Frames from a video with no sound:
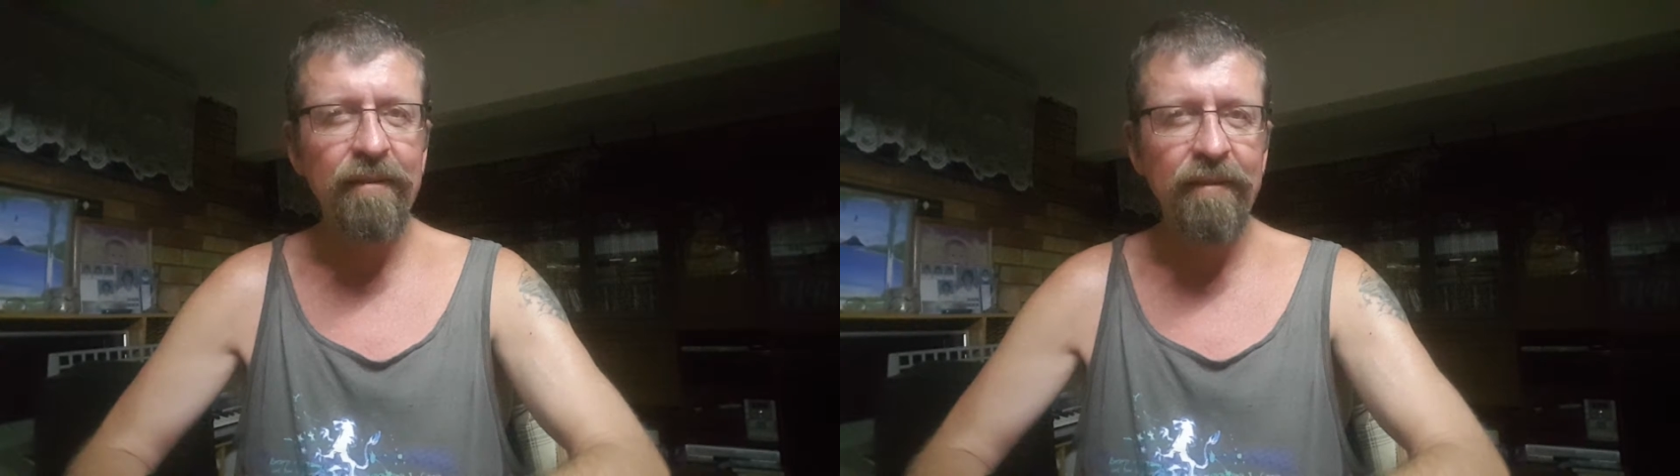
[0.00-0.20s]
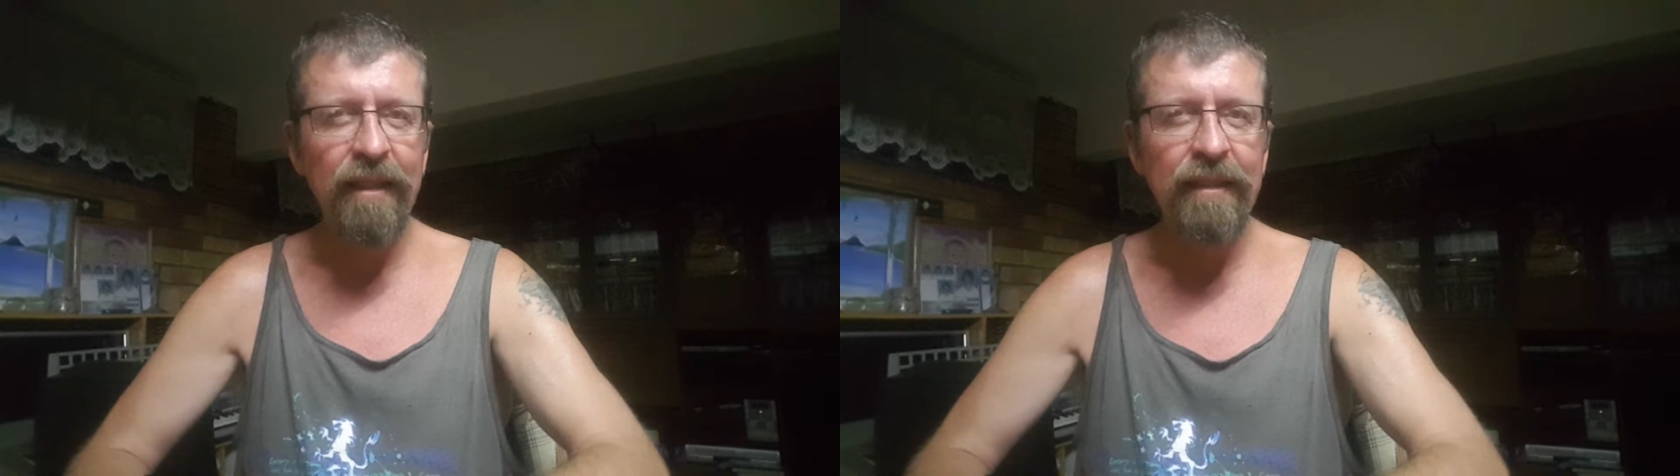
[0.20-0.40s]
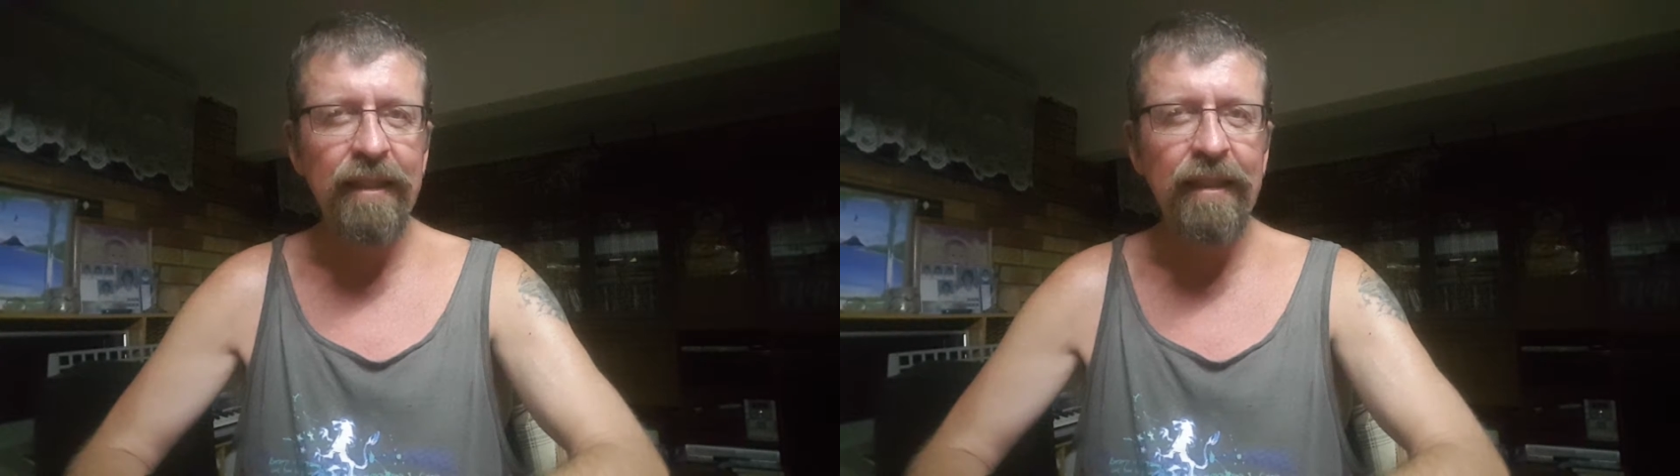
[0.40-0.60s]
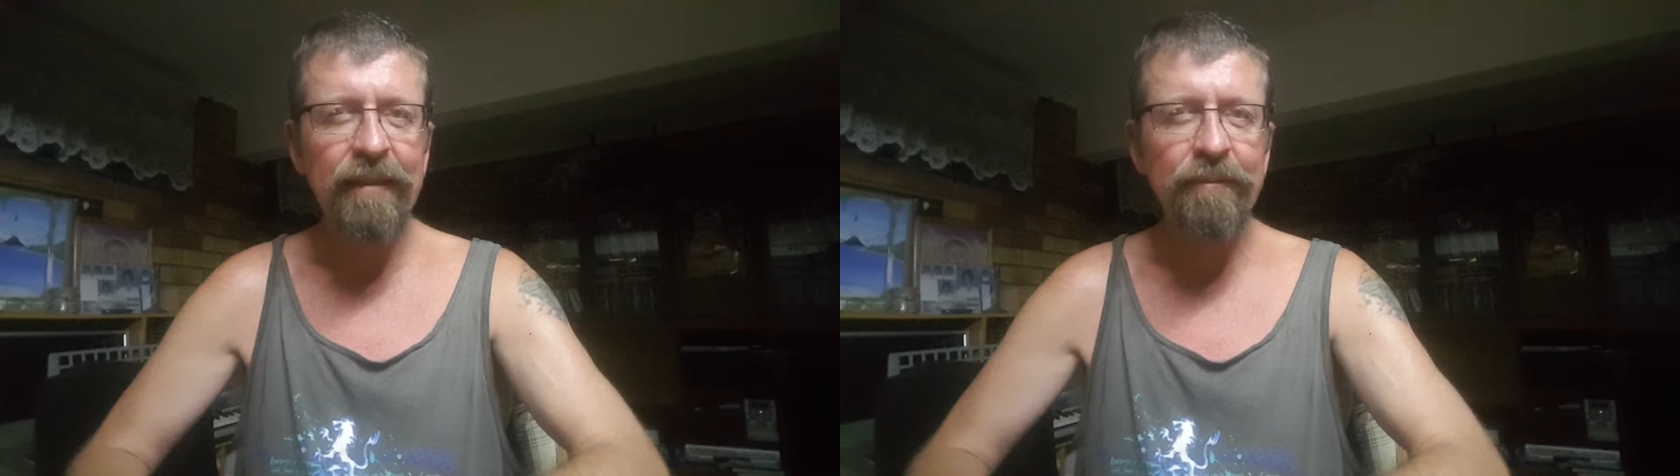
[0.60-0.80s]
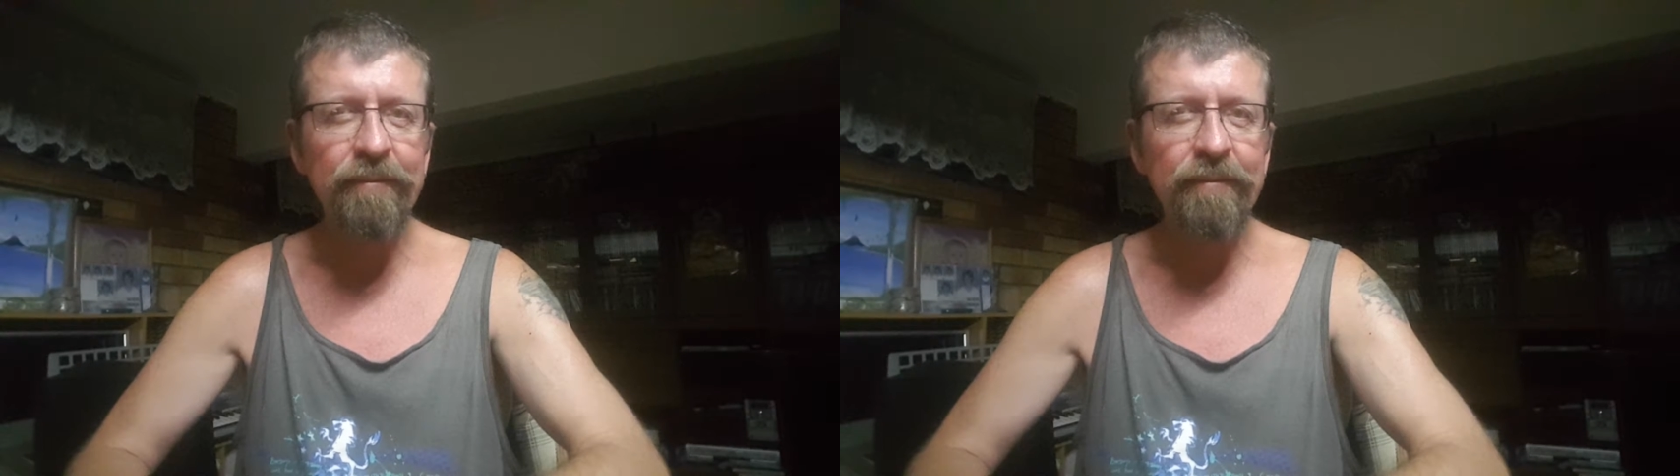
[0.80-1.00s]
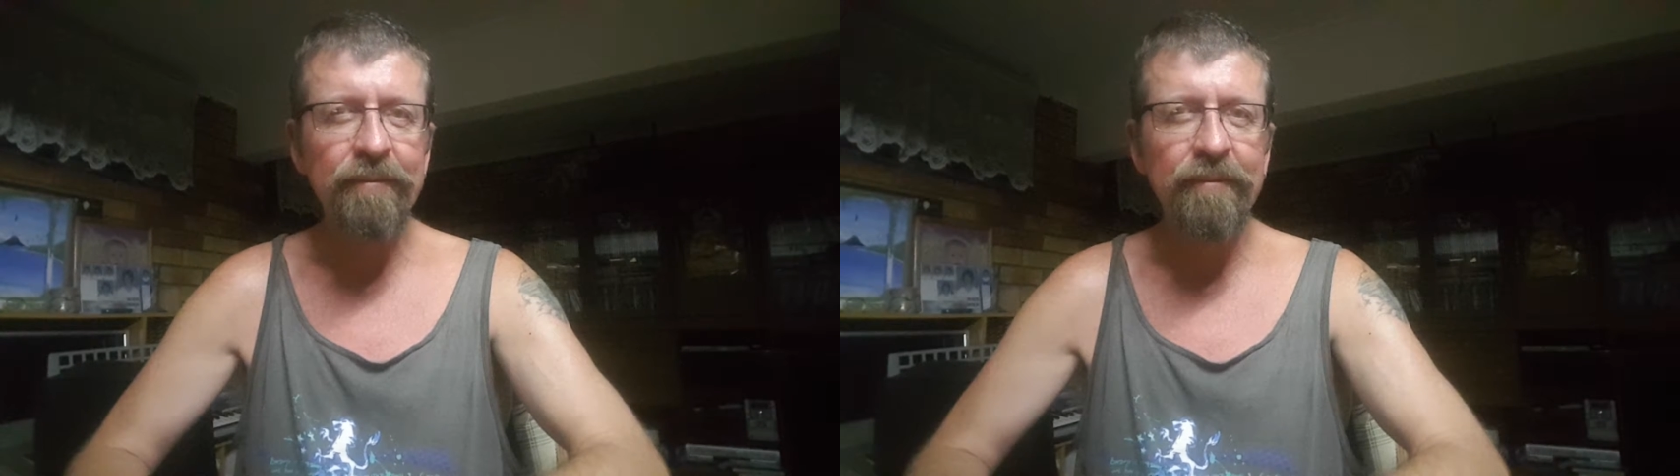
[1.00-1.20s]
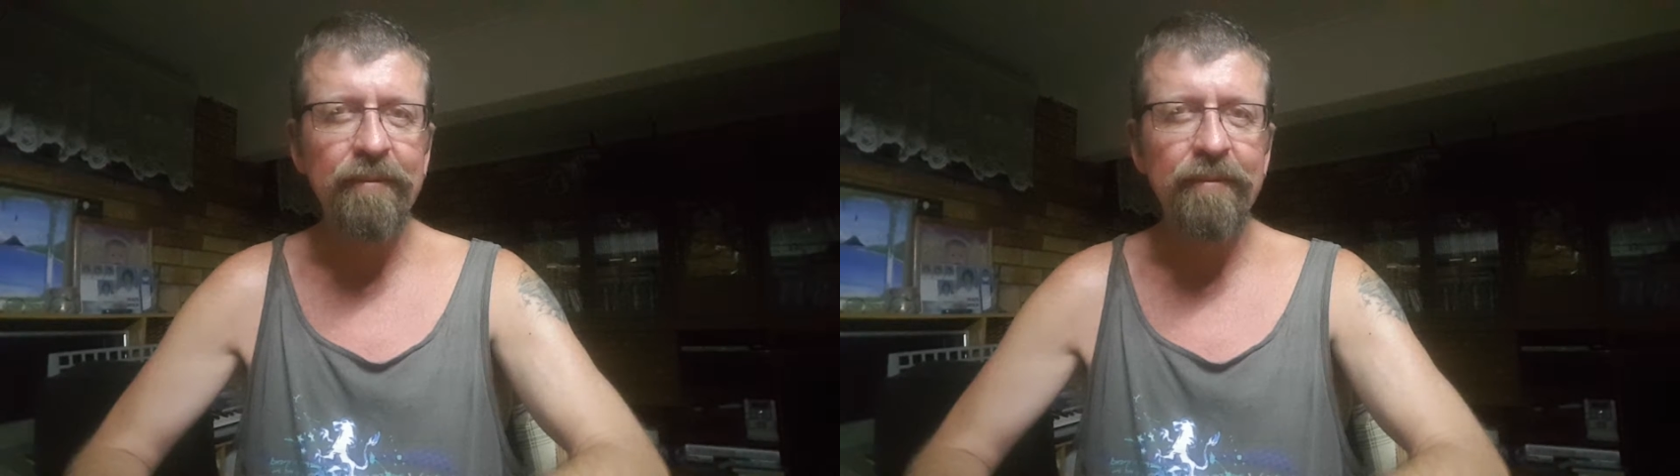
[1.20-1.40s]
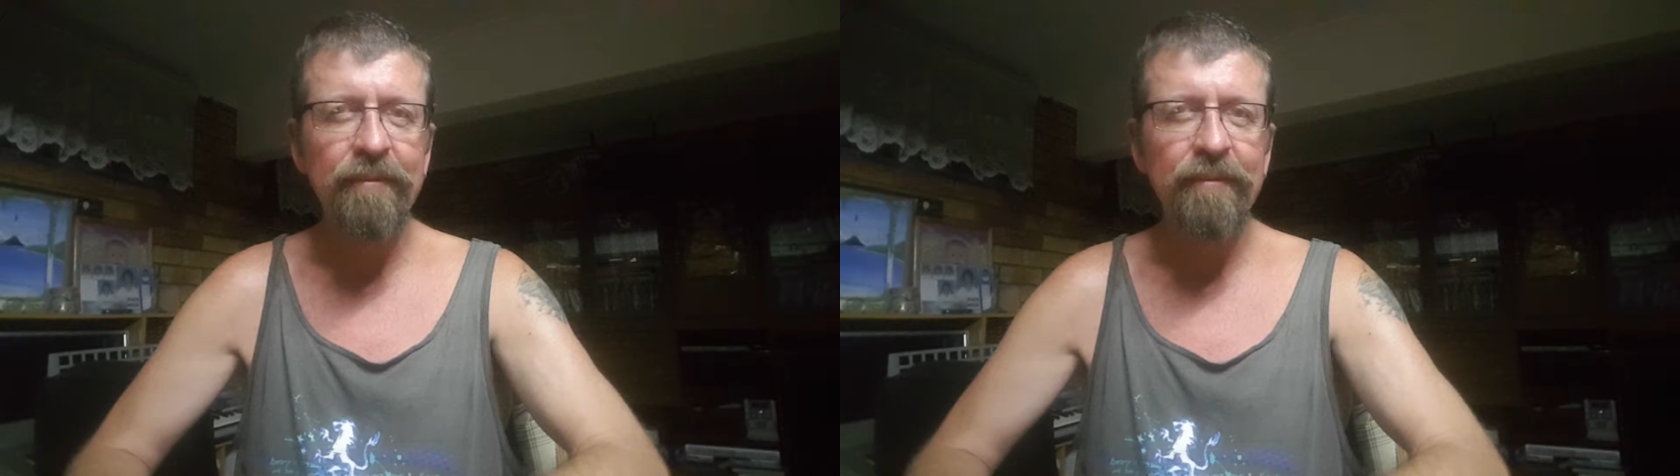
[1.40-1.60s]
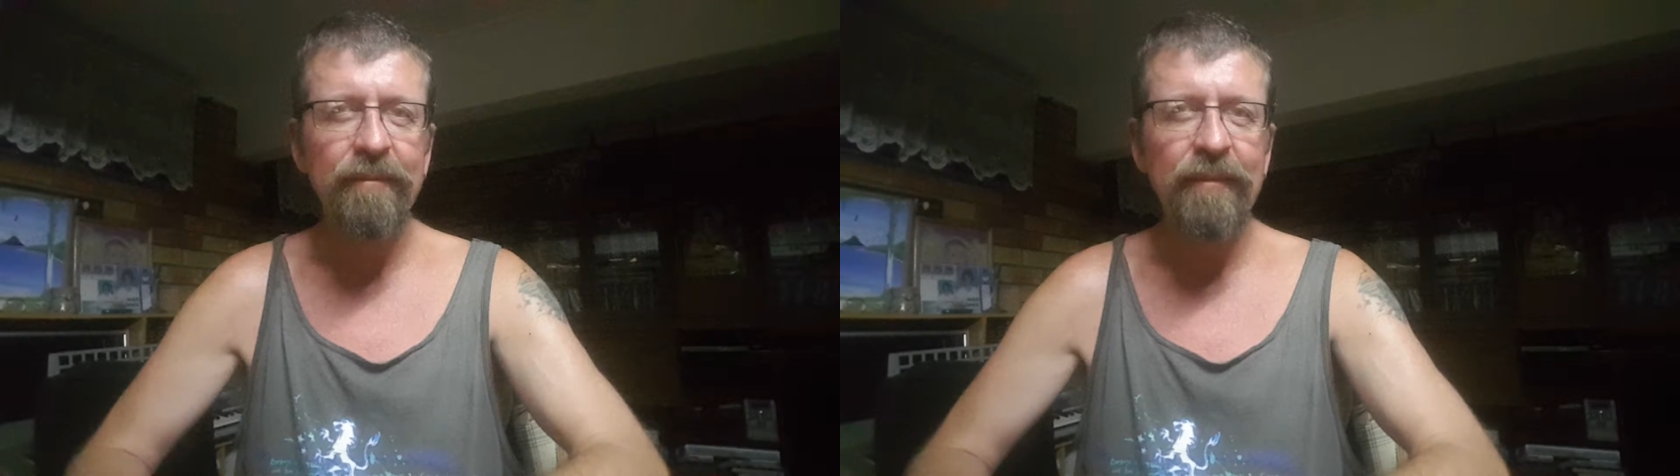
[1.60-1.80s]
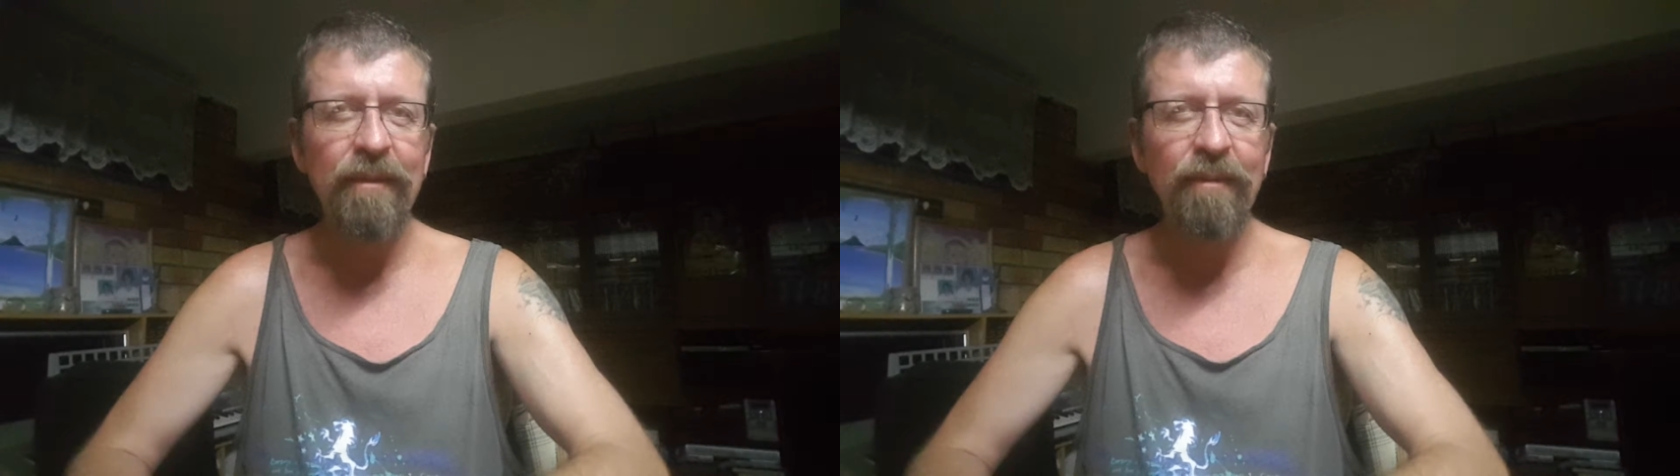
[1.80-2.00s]
Rusty,
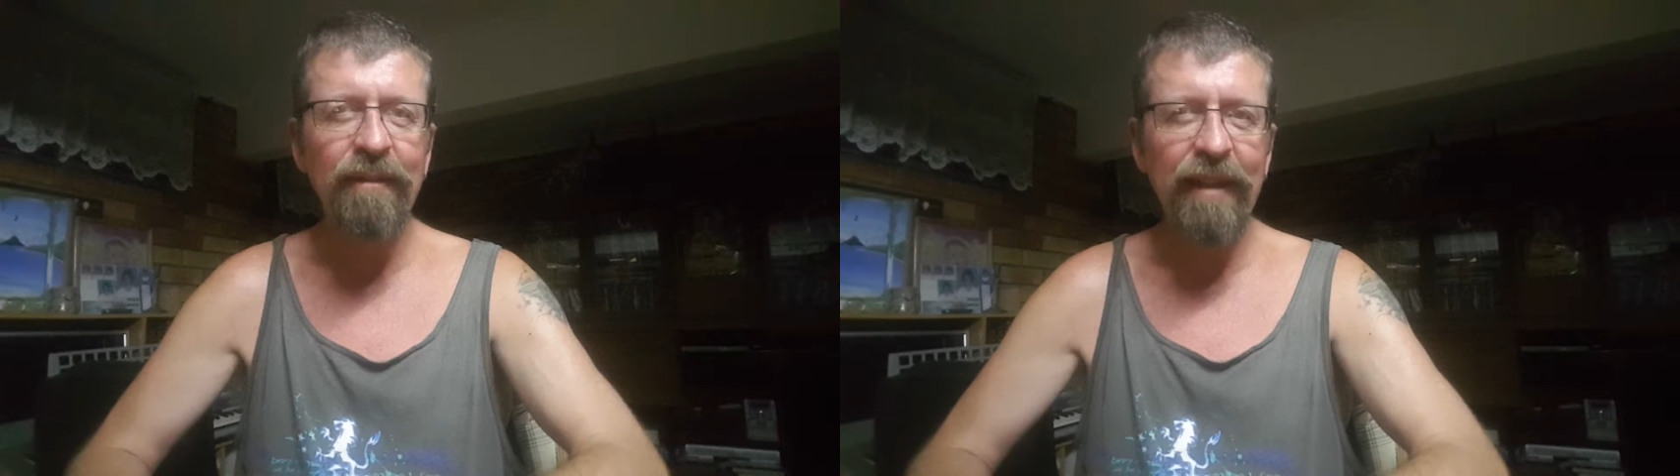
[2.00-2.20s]
we've